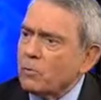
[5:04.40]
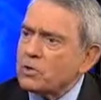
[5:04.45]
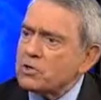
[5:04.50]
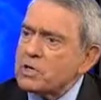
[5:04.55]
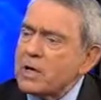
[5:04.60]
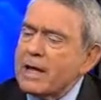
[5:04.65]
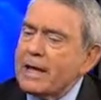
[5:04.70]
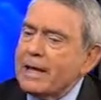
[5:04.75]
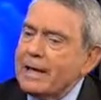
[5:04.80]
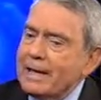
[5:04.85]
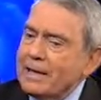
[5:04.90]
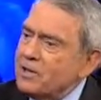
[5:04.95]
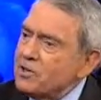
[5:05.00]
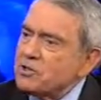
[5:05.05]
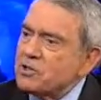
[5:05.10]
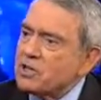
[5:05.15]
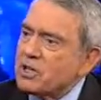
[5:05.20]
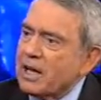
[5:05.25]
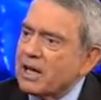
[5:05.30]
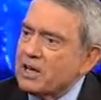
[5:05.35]
was, it
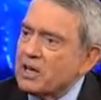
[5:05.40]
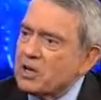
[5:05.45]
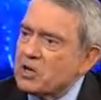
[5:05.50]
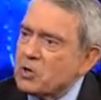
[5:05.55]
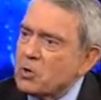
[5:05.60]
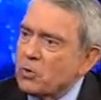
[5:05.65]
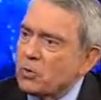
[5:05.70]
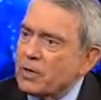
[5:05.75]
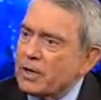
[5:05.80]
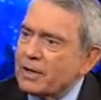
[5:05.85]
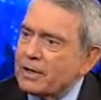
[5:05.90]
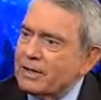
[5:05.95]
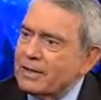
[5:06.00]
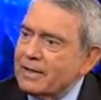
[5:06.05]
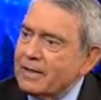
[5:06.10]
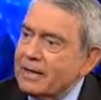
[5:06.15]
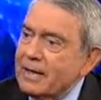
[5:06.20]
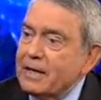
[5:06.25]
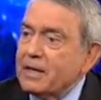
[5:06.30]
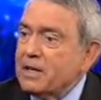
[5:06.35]
isn't Katie Couric,
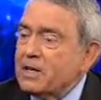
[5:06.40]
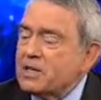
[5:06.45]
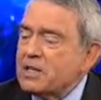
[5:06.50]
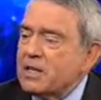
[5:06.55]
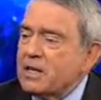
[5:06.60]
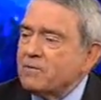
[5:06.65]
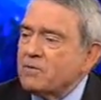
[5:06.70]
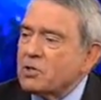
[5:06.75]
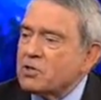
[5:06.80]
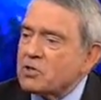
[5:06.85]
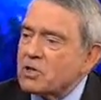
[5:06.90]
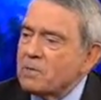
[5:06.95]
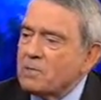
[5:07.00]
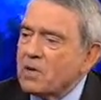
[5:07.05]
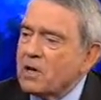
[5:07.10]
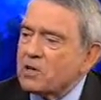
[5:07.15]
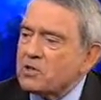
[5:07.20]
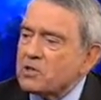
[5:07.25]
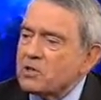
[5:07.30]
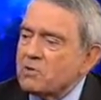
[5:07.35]
and it isn't even
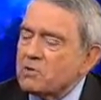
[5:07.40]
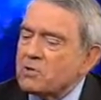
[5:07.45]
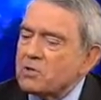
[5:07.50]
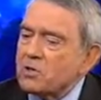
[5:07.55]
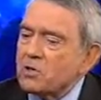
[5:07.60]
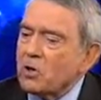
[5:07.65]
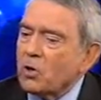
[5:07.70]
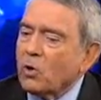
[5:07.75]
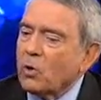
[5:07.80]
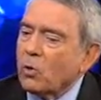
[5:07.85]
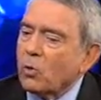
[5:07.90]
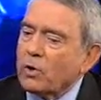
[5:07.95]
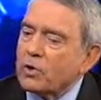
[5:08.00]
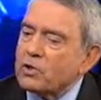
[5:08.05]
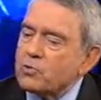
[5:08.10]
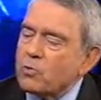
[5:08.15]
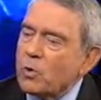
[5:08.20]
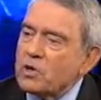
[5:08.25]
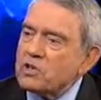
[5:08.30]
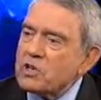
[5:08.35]
CBS News as a whole.
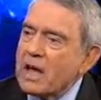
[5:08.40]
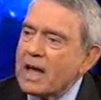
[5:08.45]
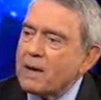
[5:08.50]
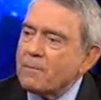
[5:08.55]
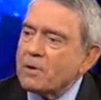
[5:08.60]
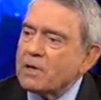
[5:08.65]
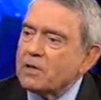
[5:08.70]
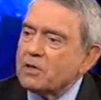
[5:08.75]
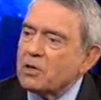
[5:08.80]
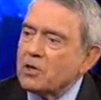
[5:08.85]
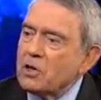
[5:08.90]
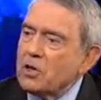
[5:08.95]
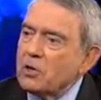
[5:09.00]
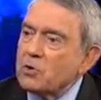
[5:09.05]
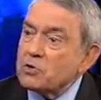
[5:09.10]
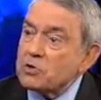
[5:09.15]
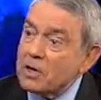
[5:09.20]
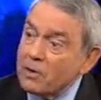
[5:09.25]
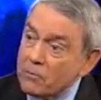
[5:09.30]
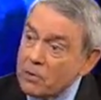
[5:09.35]
It's what's happening to
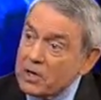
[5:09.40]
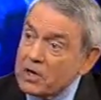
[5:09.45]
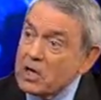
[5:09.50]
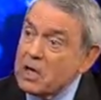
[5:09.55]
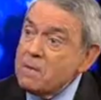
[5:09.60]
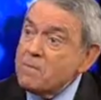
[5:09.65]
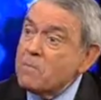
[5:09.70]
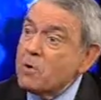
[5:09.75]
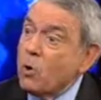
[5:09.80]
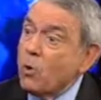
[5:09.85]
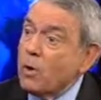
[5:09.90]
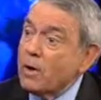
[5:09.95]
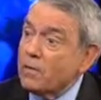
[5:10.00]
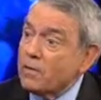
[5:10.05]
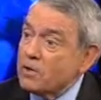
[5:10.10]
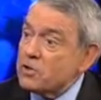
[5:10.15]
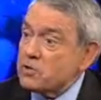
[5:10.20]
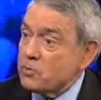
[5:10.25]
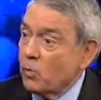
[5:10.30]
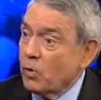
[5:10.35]
news. Now, if we keep going
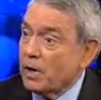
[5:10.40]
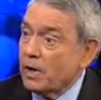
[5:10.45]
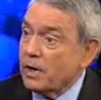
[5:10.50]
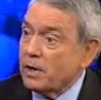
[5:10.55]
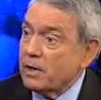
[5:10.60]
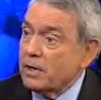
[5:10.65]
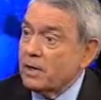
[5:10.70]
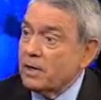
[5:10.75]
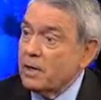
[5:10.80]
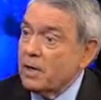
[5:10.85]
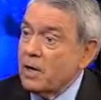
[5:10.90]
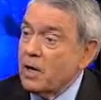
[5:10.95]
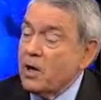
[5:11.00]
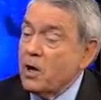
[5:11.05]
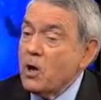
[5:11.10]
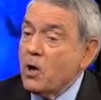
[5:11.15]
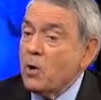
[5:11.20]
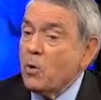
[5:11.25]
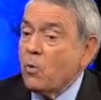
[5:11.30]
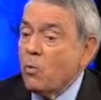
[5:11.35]
this way,
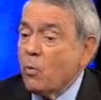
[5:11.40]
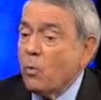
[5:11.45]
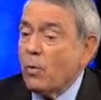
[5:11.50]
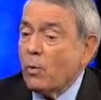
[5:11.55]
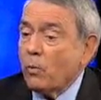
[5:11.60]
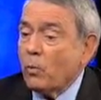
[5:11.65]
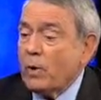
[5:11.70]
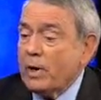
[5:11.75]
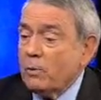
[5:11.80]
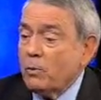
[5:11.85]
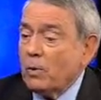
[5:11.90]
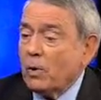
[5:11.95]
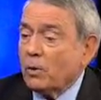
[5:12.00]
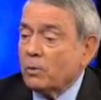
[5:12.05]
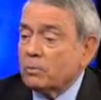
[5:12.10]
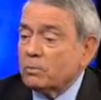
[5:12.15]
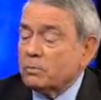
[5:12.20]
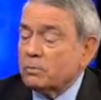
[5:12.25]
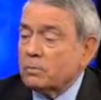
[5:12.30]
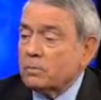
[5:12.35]
we
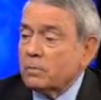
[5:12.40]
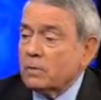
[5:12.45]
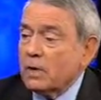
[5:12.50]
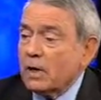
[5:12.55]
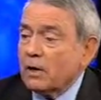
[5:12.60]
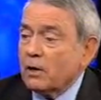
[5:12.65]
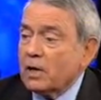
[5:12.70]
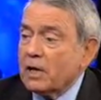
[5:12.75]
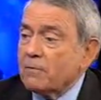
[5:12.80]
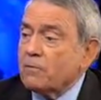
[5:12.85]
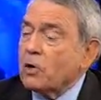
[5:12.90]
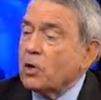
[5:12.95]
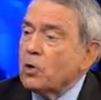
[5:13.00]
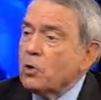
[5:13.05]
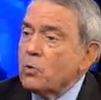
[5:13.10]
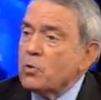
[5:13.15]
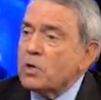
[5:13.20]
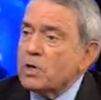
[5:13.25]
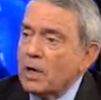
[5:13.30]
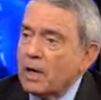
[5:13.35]
will give a
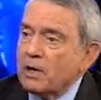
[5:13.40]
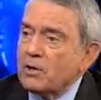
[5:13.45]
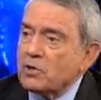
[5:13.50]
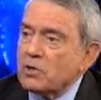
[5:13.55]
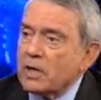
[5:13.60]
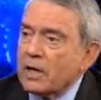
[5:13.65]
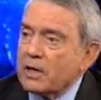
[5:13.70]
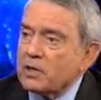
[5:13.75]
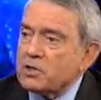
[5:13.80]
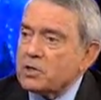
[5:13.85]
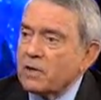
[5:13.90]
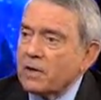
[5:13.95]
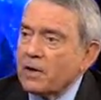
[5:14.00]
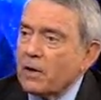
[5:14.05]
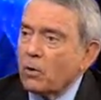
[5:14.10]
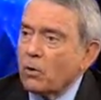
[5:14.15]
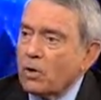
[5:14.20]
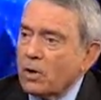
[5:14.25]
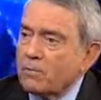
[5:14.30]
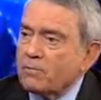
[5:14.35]
new context to that
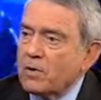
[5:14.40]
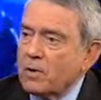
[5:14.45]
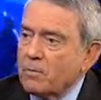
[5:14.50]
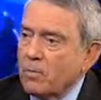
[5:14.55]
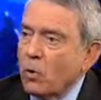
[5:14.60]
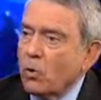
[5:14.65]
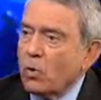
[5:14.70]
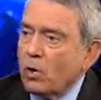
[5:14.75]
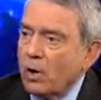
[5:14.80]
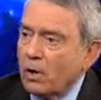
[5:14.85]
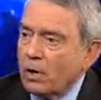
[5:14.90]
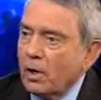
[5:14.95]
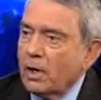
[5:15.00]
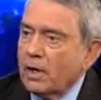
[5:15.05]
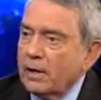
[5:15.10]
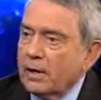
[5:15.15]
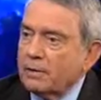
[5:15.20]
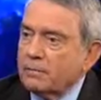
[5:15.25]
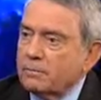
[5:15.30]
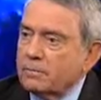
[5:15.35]
old Humphrey Bogart
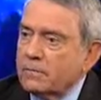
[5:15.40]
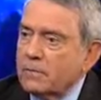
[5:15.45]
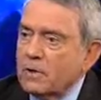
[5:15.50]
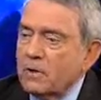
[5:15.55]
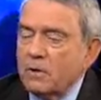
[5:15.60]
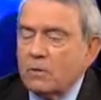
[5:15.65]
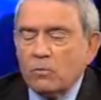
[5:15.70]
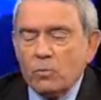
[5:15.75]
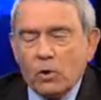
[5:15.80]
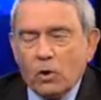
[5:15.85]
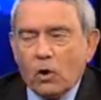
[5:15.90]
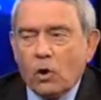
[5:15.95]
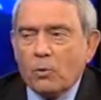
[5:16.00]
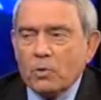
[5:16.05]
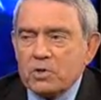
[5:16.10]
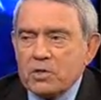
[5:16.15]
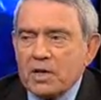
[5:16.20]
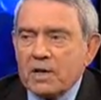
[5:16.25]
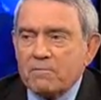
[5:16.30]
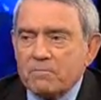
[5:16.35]
line, "We'll
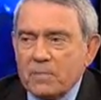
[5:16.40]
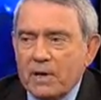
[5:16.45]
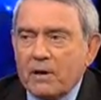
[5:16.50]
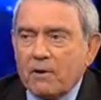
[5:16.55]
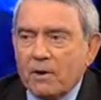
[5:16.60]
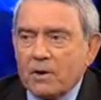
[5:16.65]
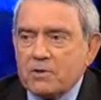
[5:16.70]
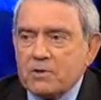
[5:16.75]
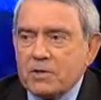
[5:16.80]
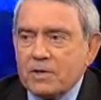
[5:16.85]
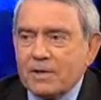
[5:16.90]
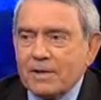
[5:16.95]
always have Paris."